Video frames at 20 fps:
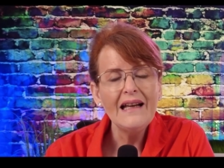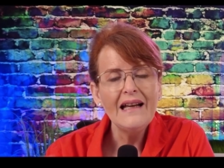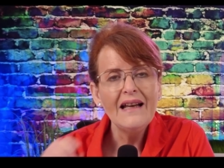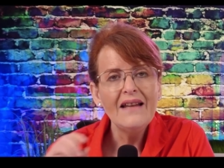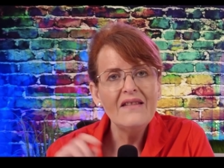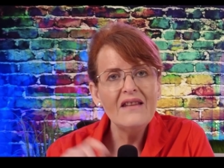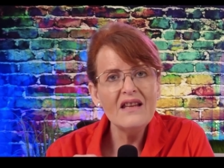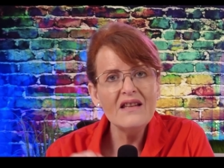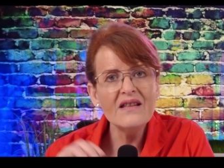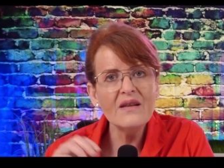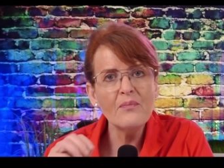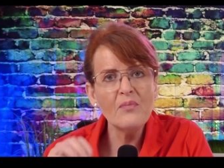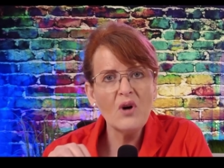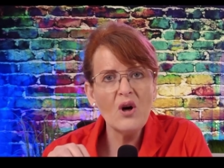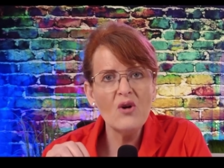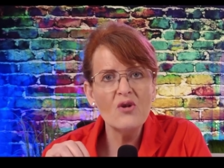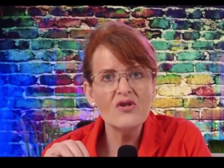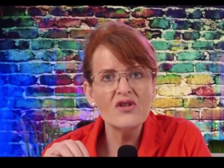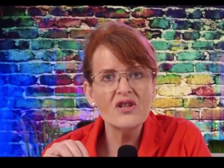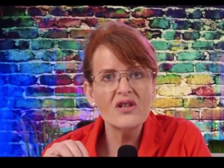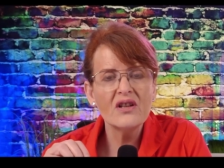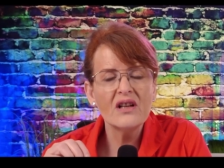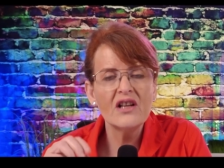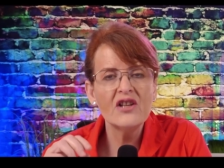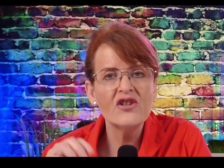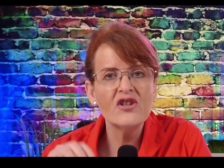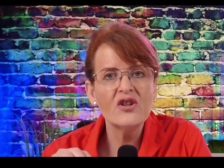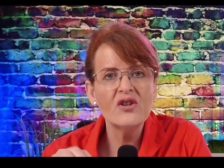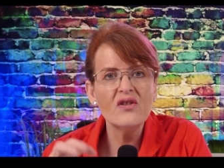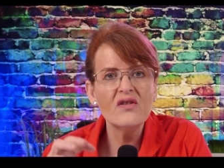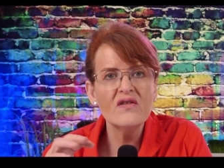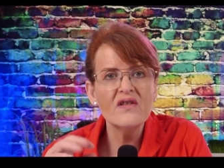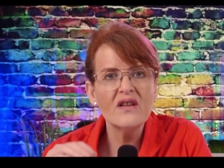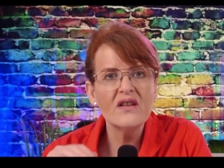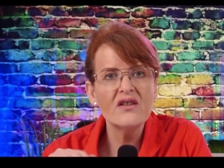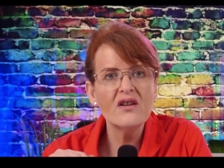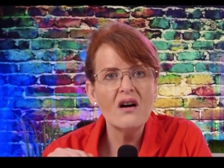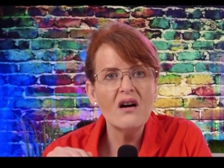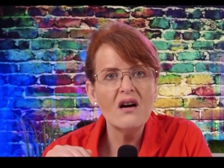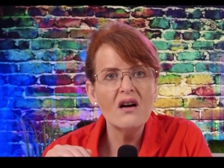This approach ensures the
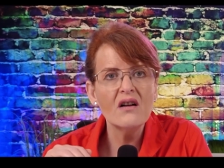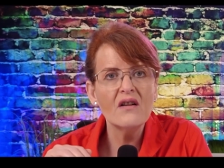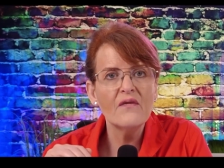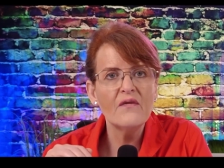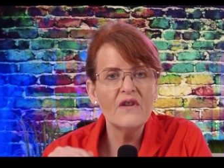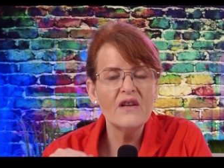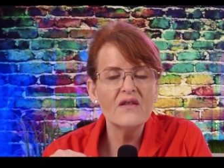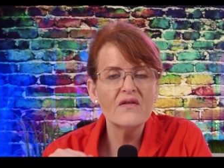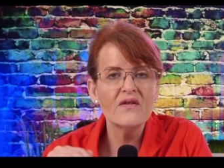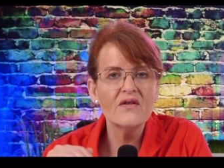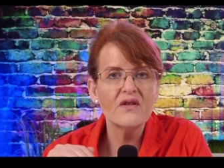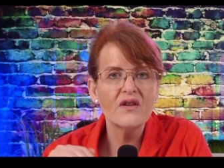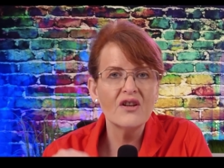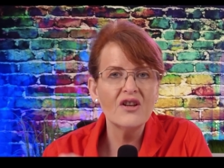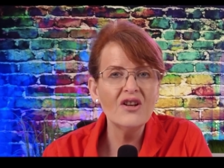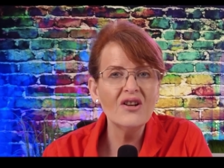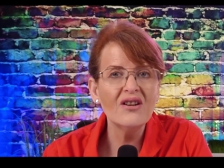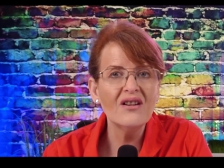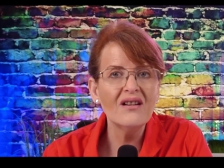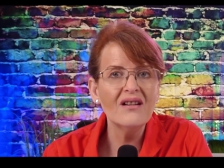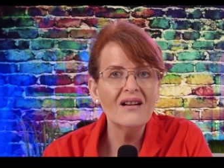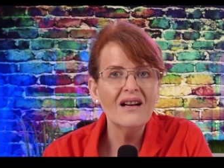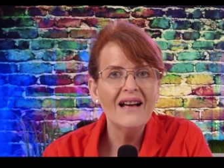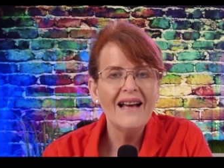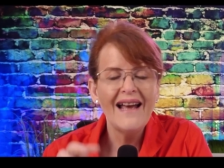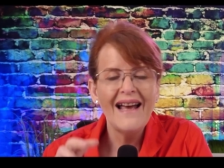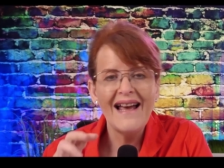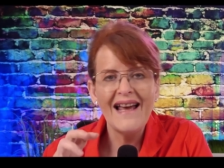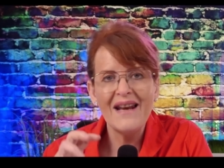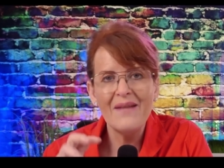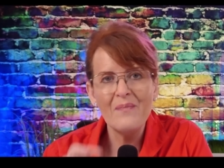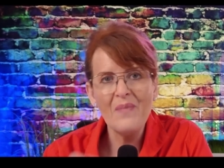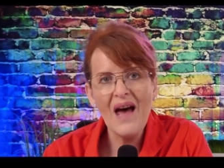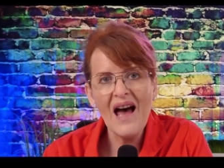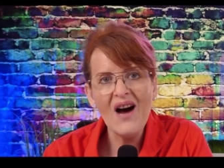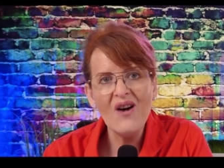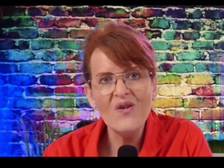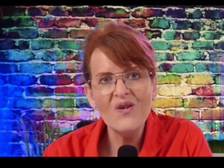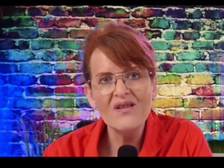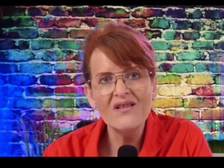dog feels secure and
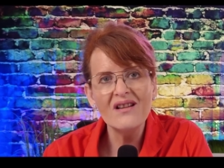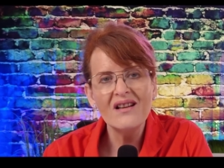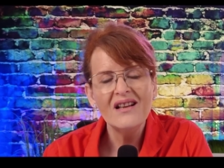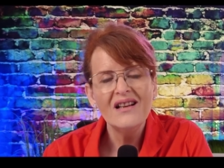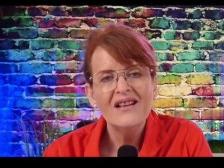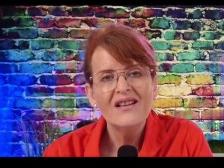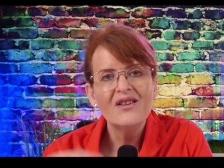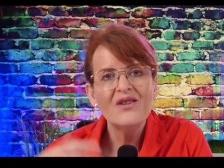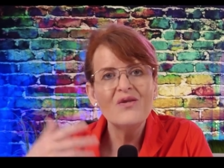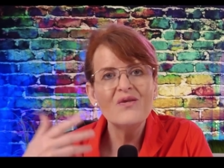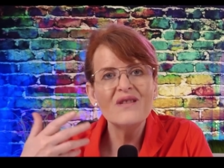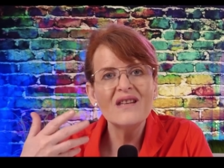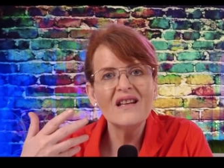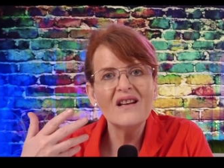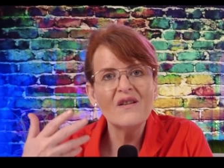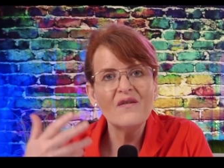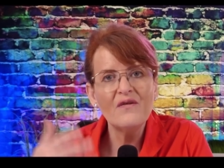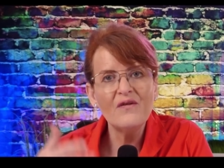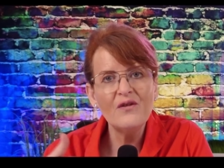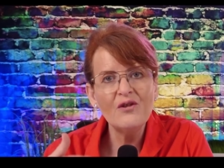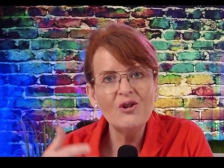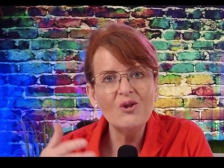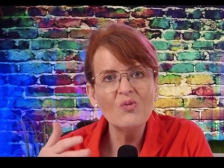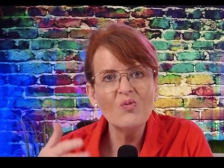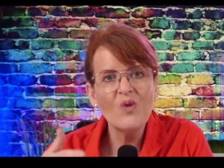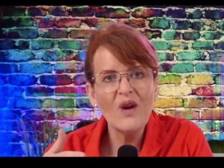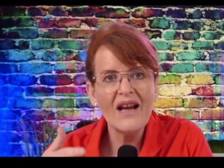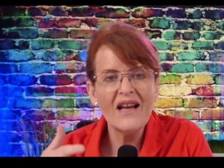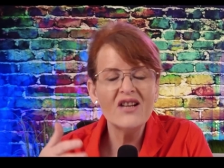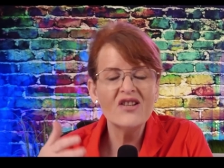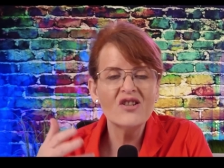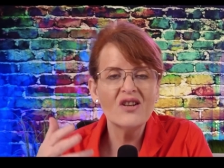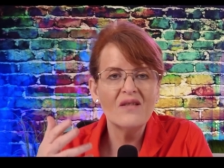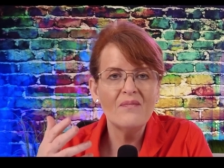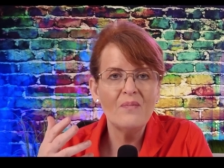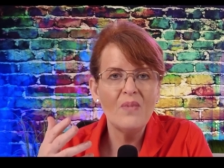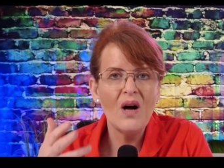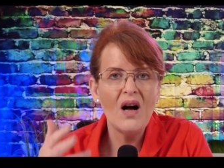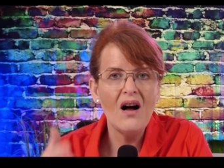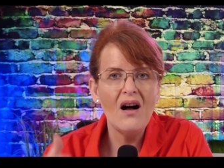empowered, using a full range
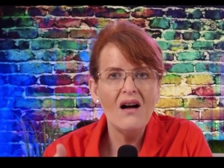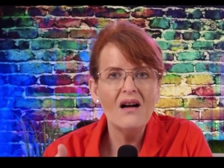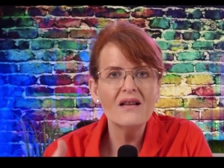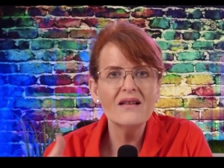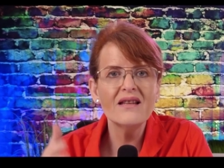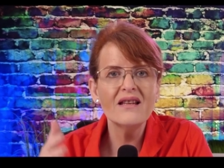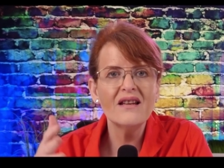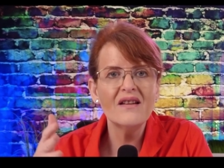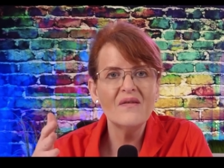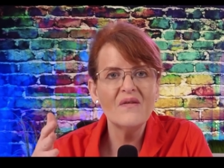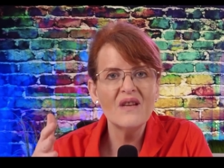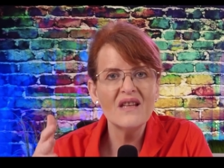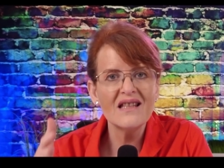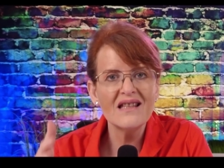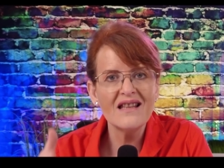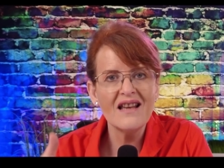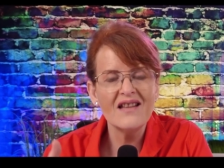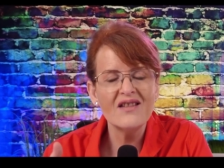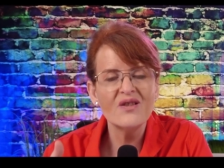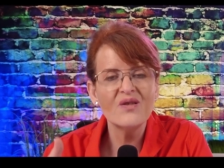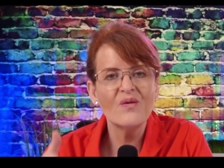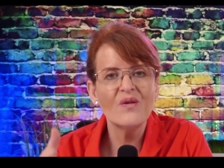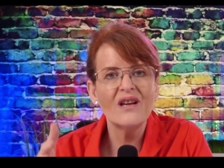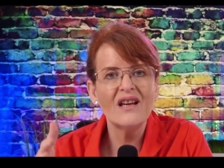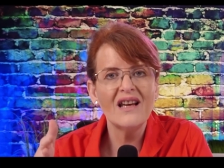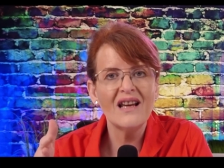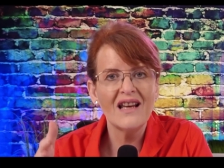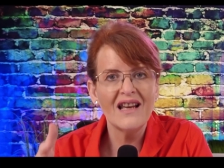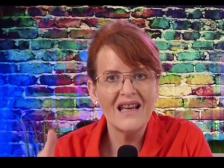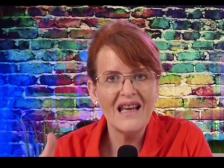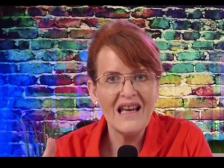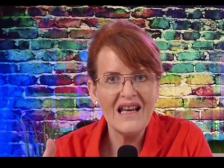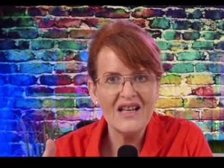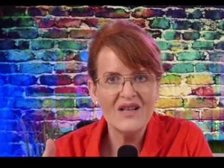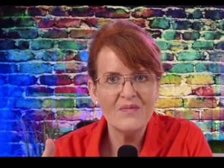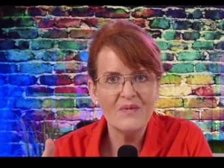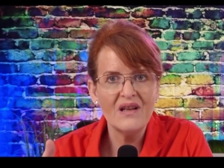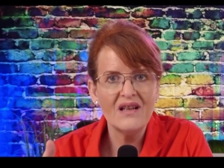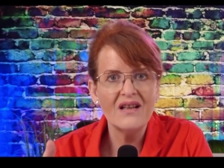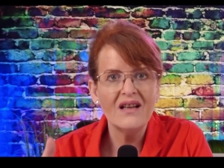of positive sensory
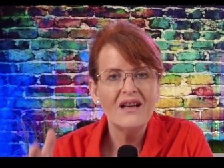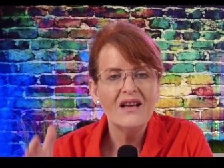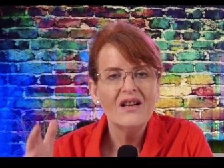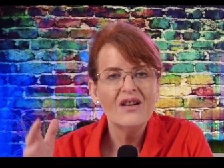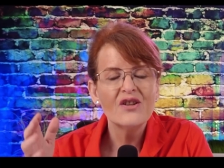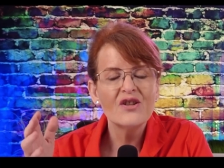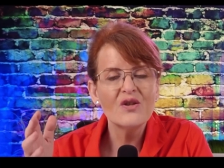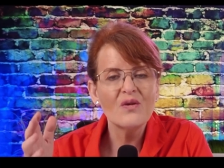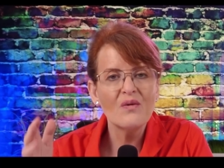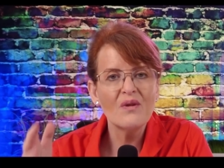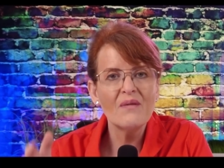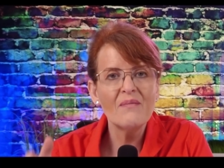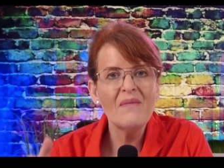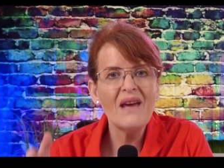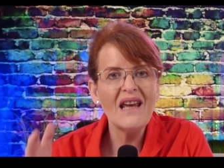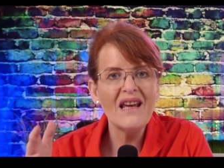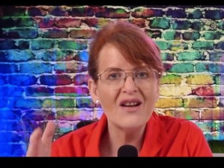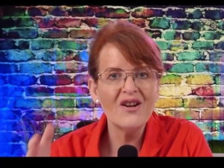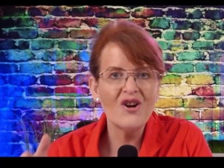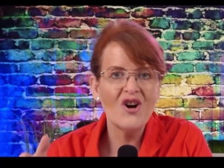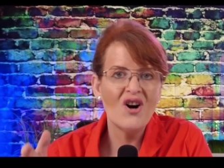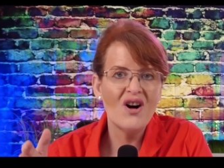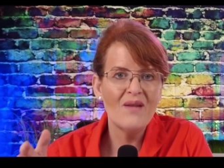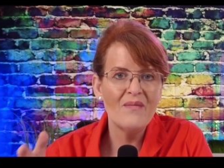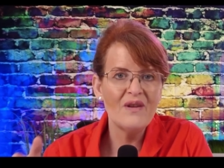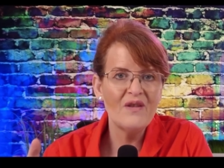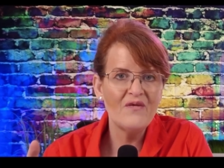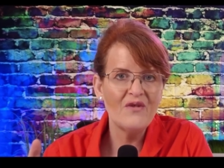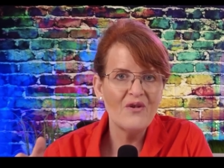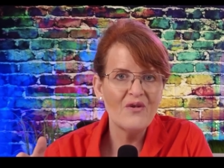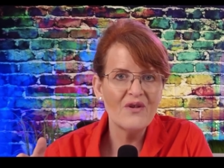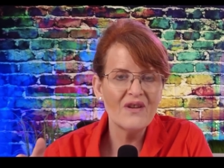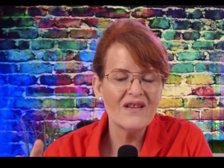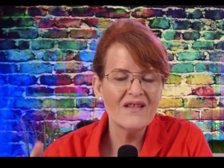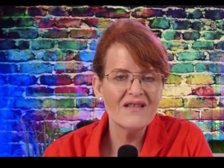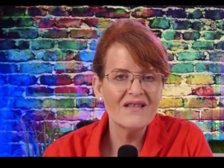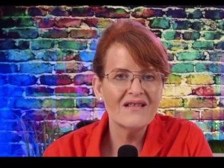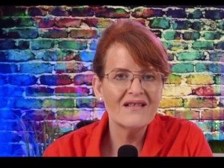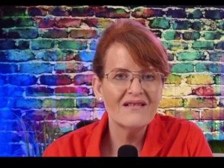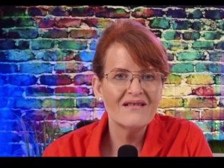engagement to remain calm and
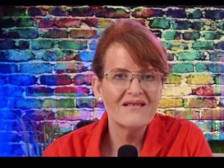focused.